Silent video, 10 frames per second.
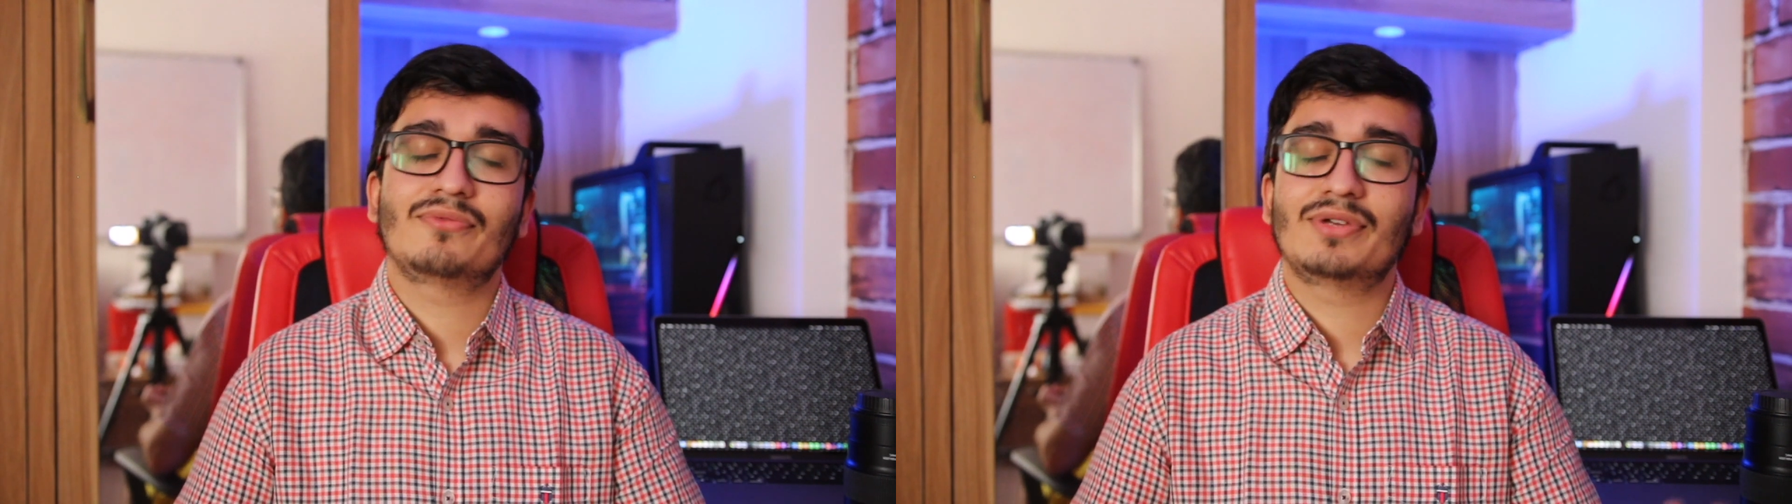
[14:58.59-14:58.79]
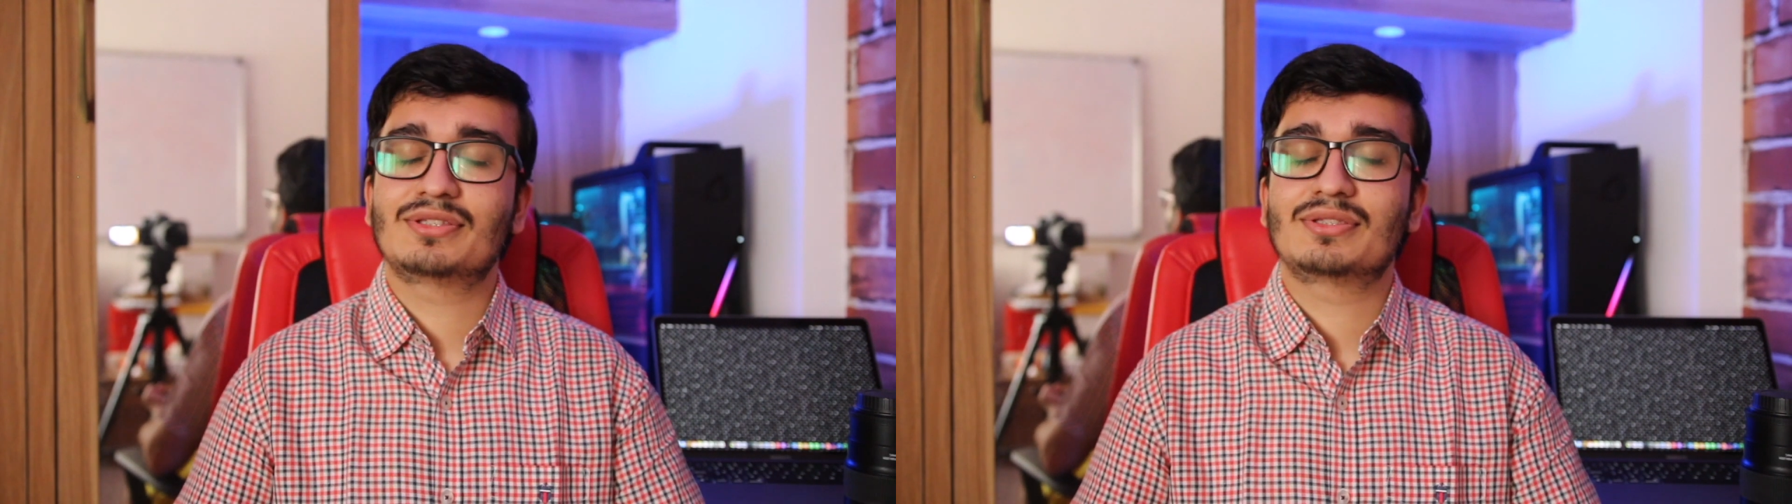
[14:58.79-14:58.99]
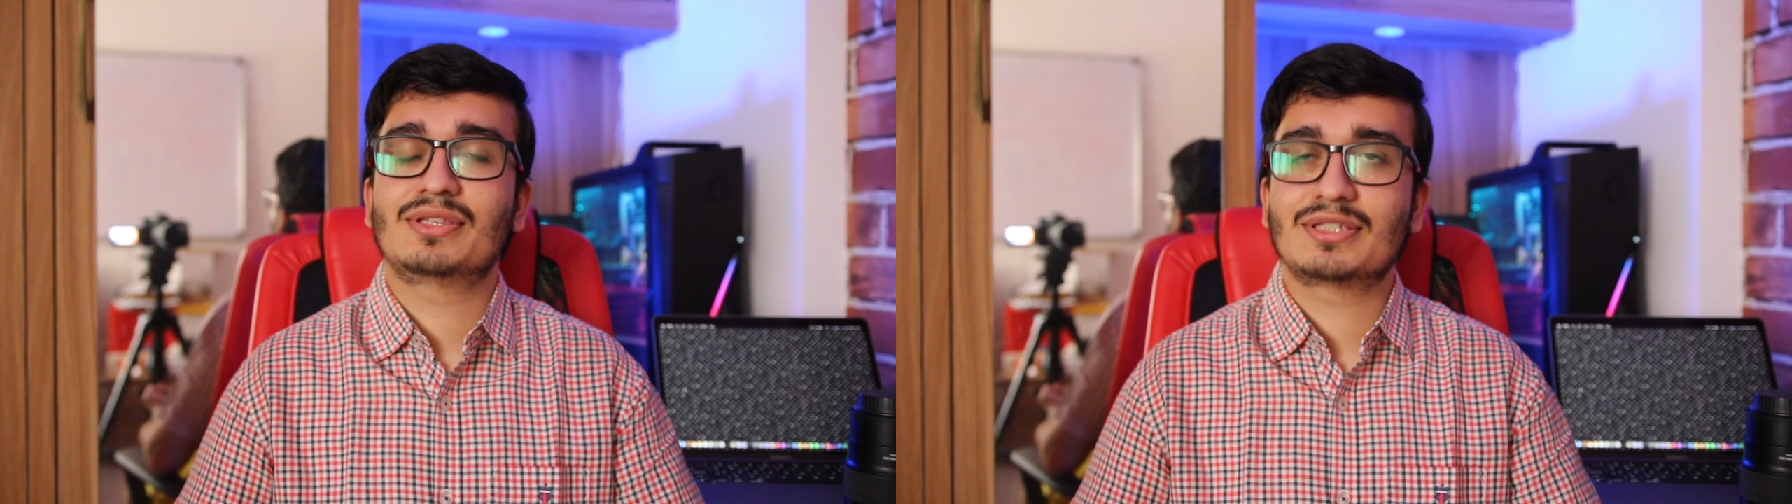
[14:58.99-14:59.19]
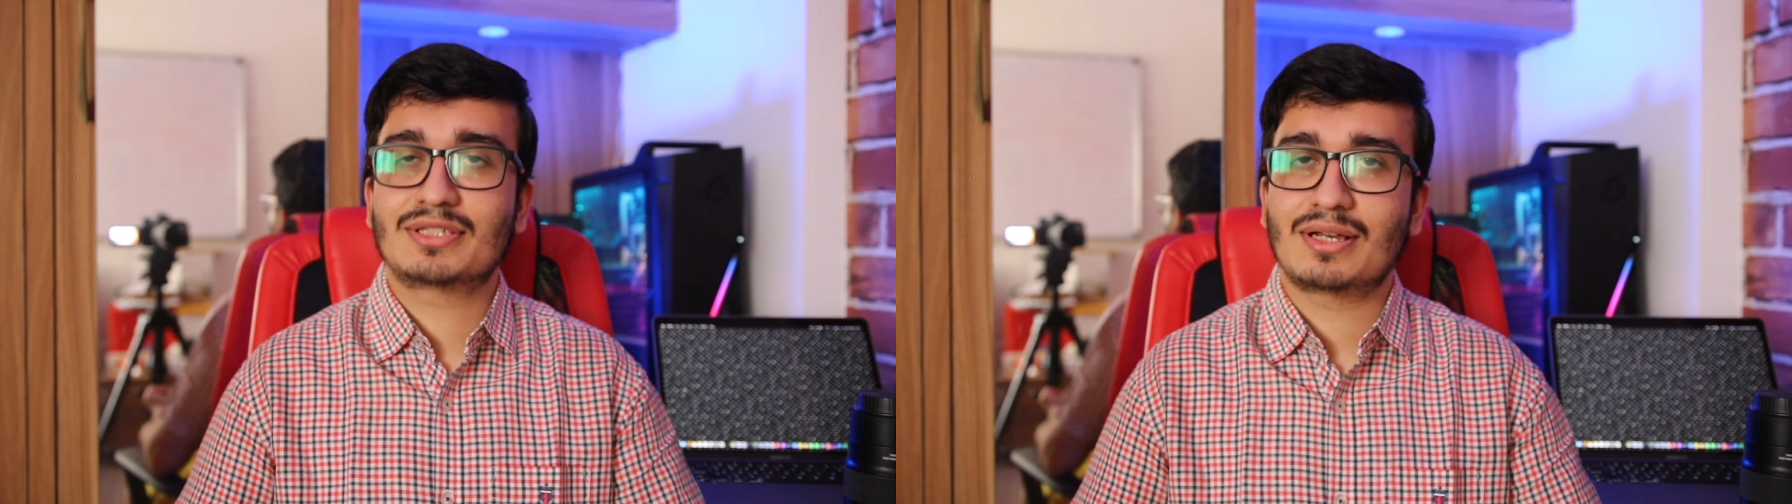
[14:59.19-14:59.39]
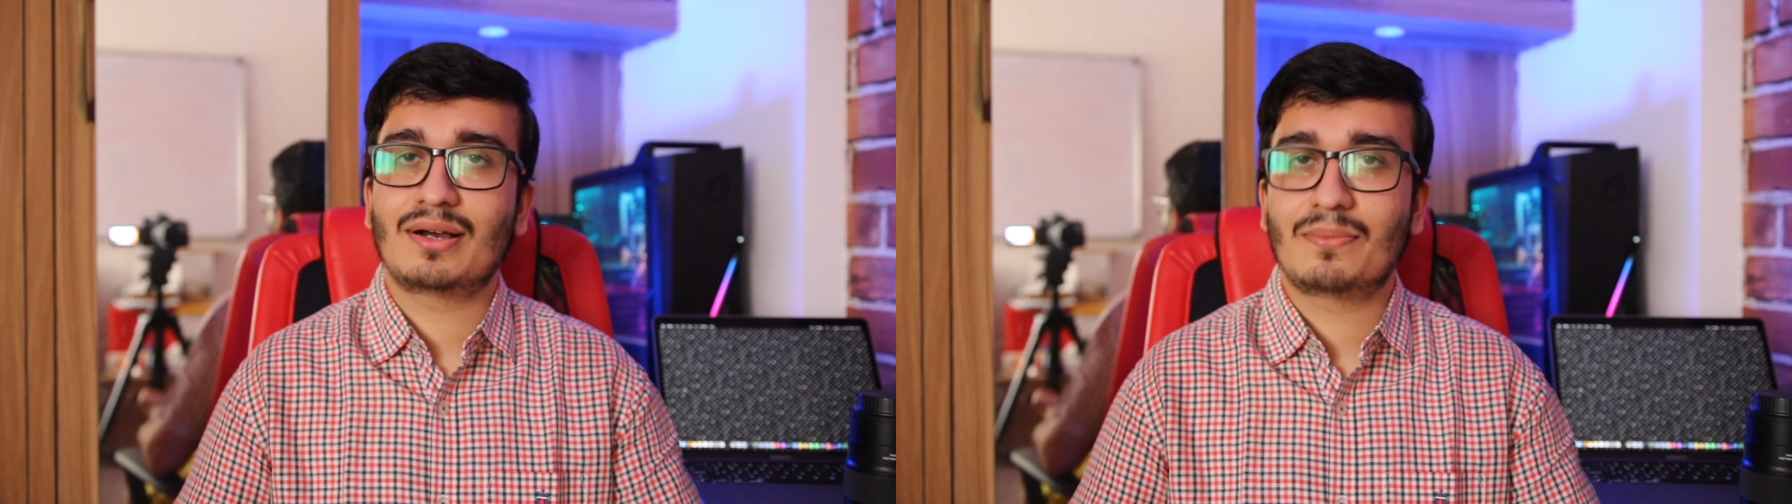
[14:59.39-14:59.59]
with
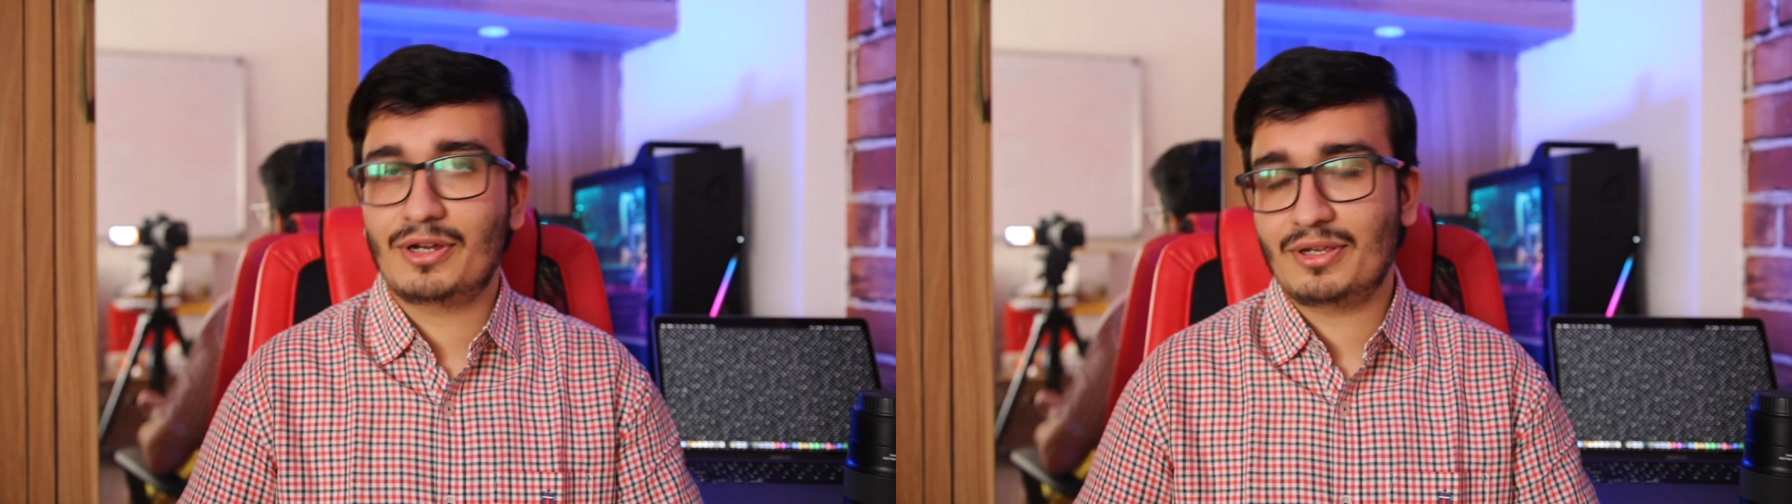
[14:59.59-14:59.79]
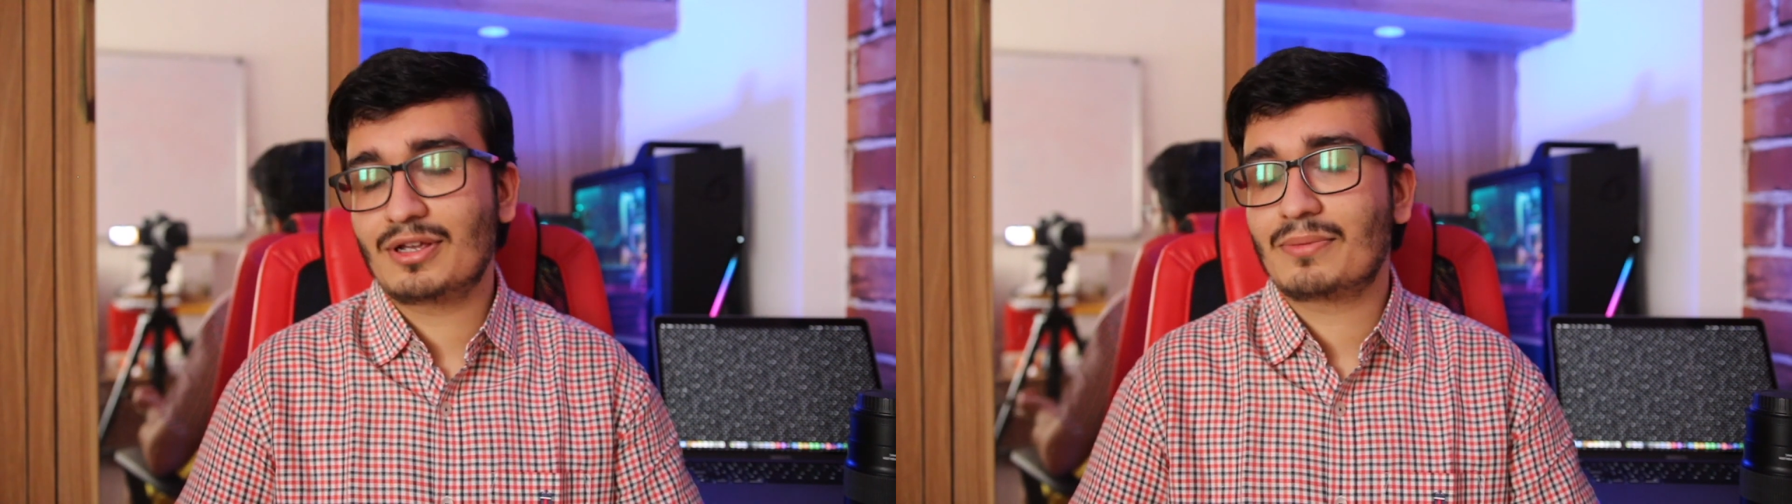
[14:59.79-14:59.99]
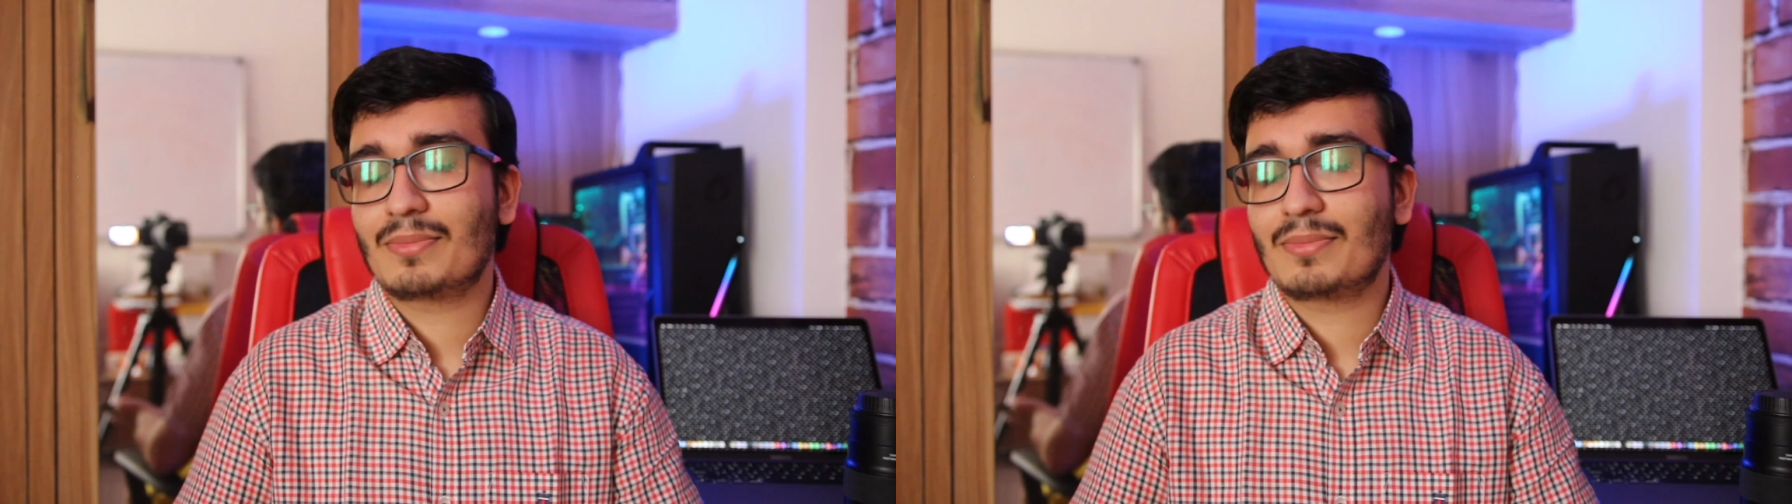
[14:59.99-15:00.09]
this particular